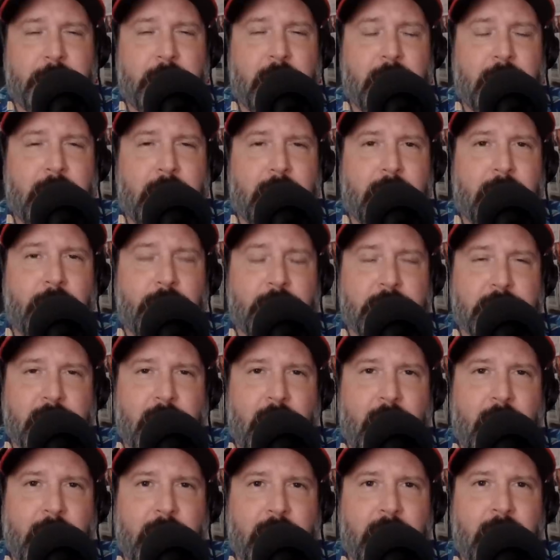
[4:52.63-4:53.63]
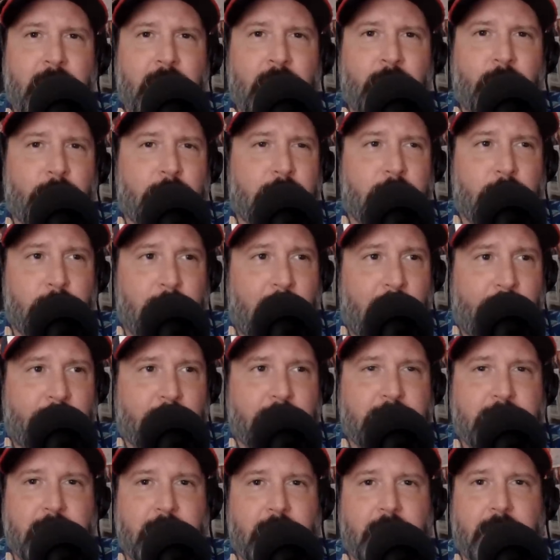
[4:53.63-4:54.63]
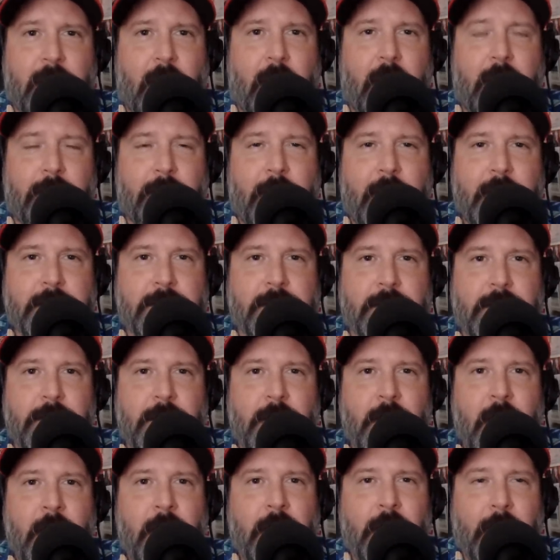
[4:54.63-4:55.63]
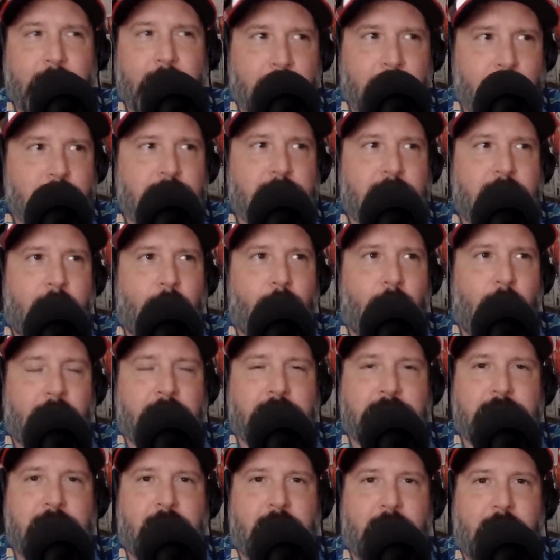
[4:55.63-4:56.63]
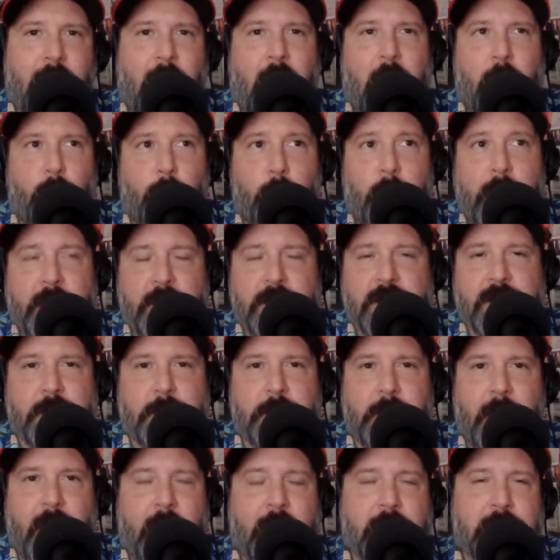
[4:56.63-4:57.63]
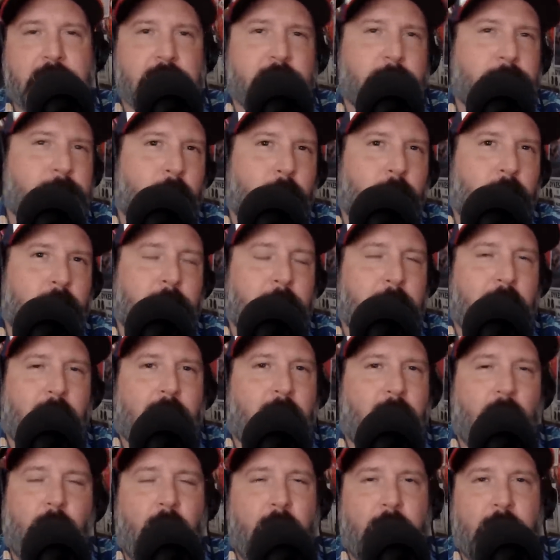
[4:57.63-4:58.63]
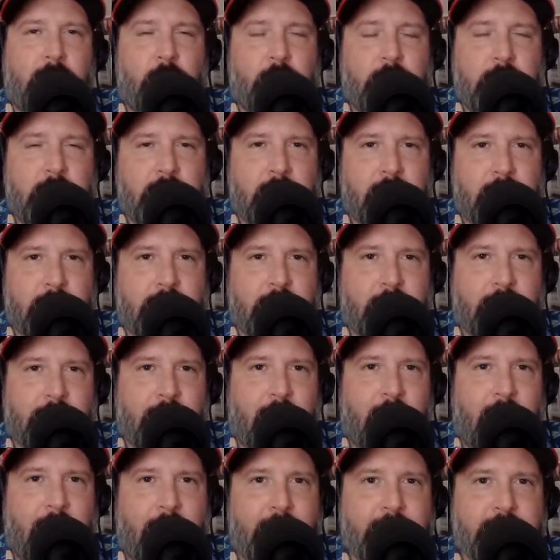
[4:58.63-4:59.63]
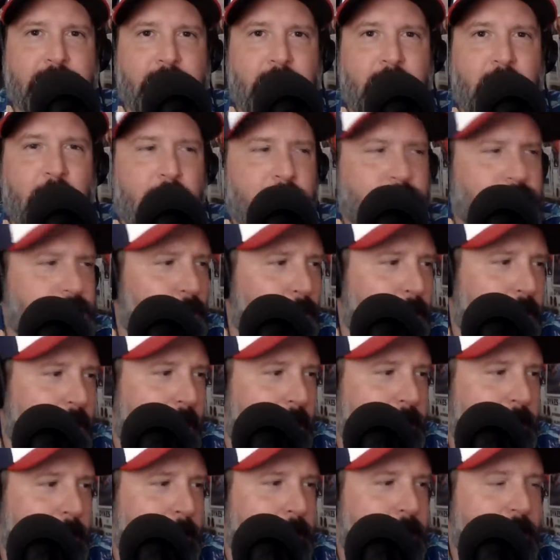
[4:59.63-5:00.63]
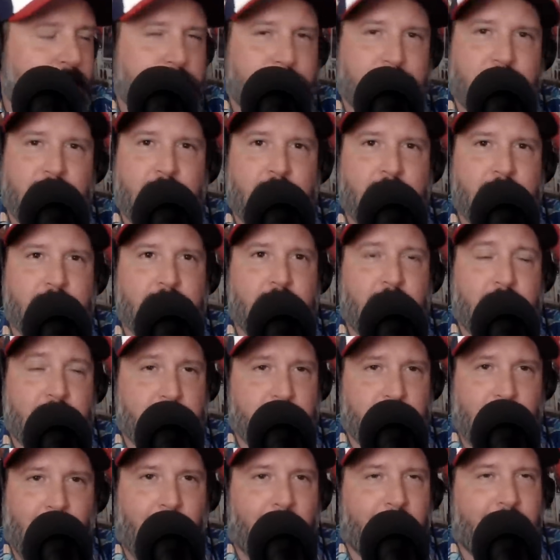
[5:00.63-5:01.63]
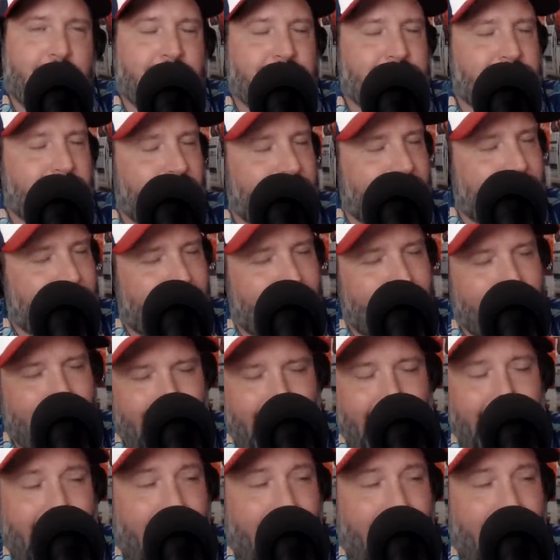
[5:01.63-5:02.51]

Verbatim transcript: that goes on where you never see a guy wrestle. Like usually I want to see a guy win some matches, but with Miro, I know he can kick ass. So whatever this is, as long as like, I